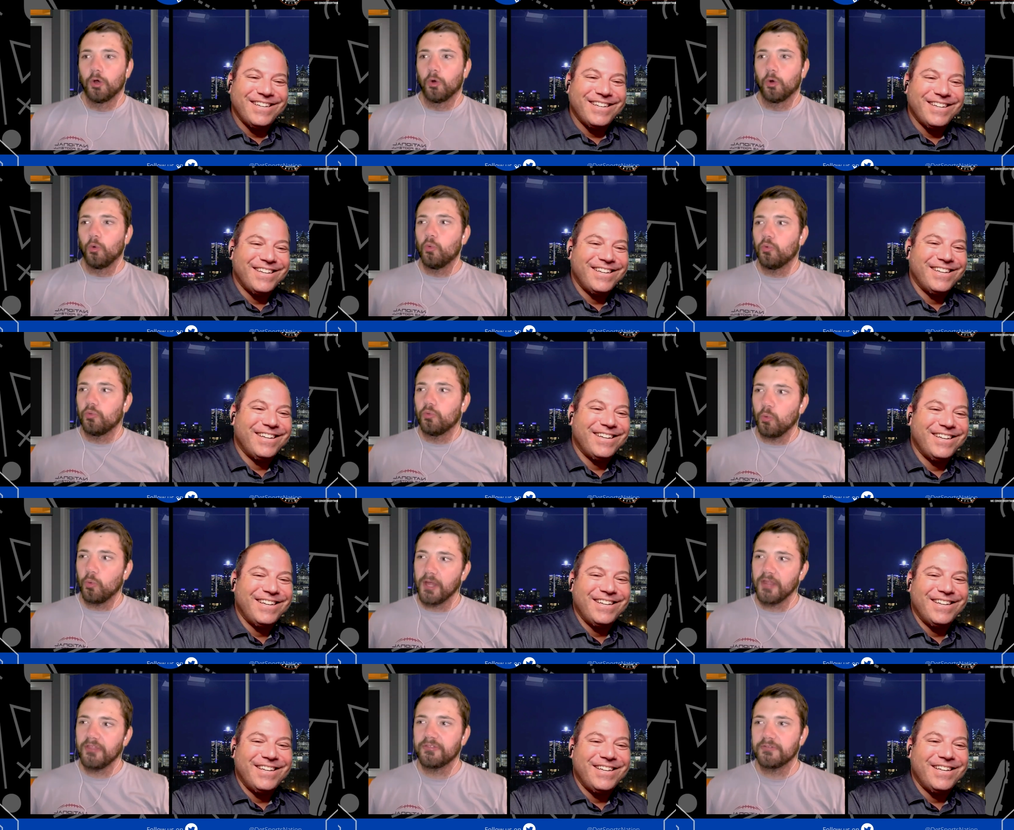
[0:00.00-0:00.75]

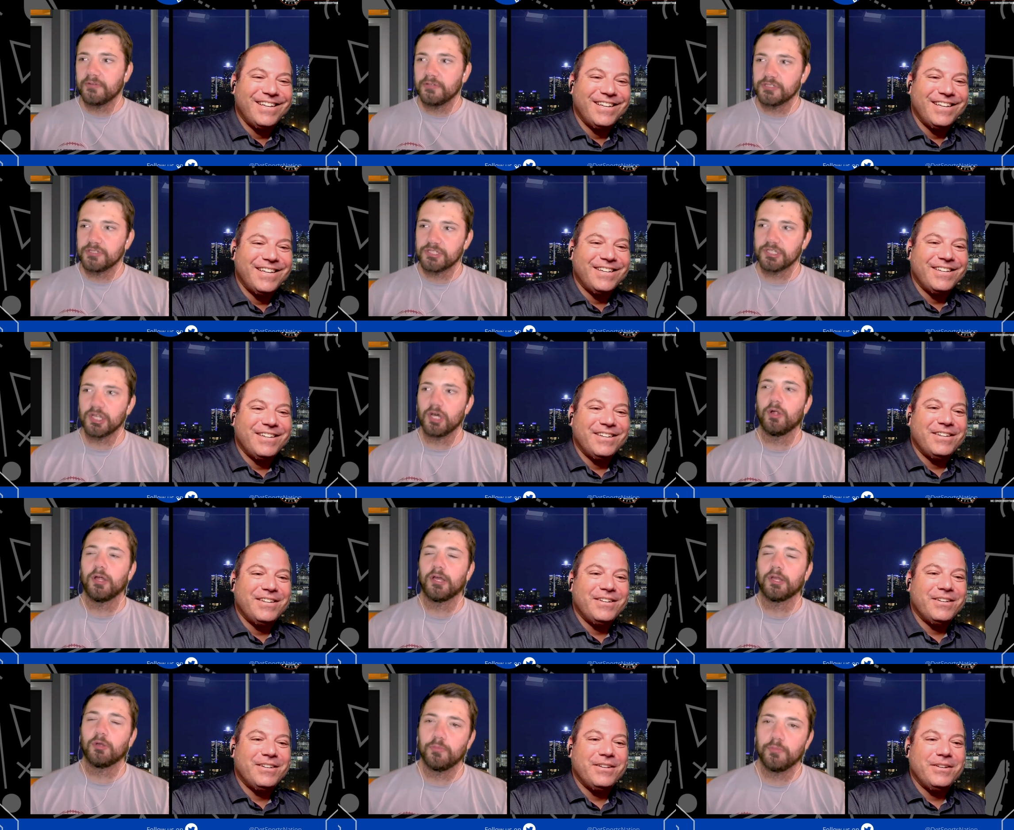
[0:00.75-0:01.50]
Speaker 1: with so like
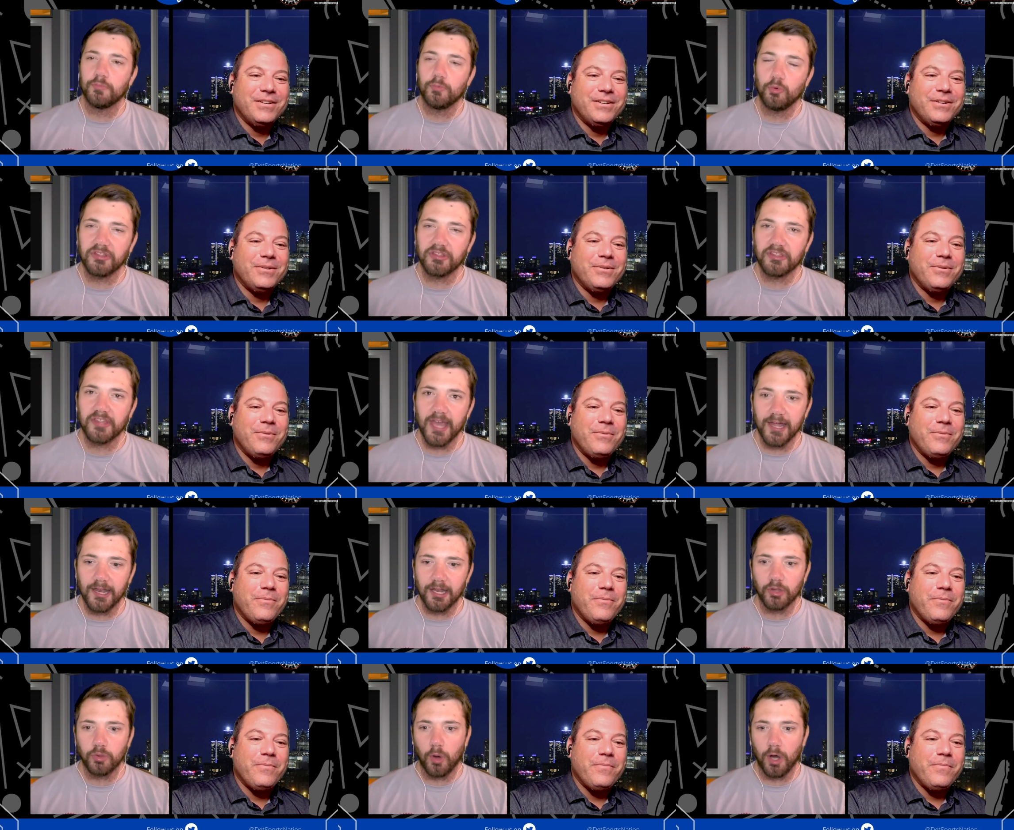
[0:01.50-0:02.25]
with Kenneth
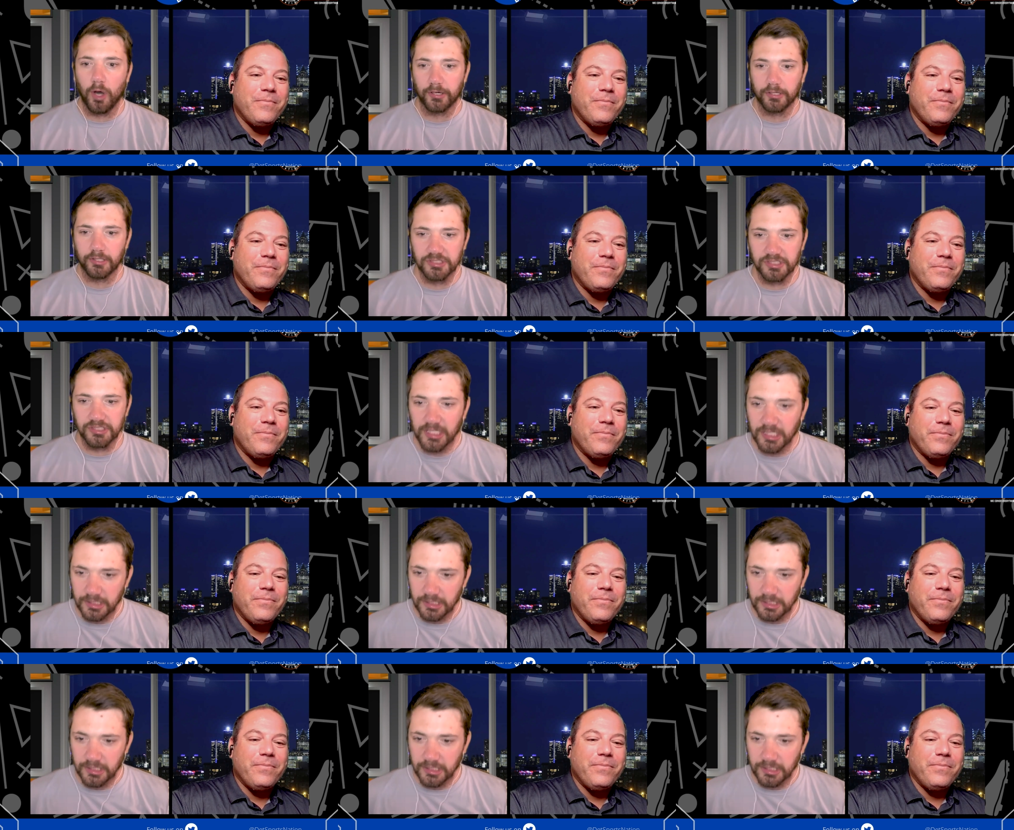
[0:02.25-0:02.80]
Walker's in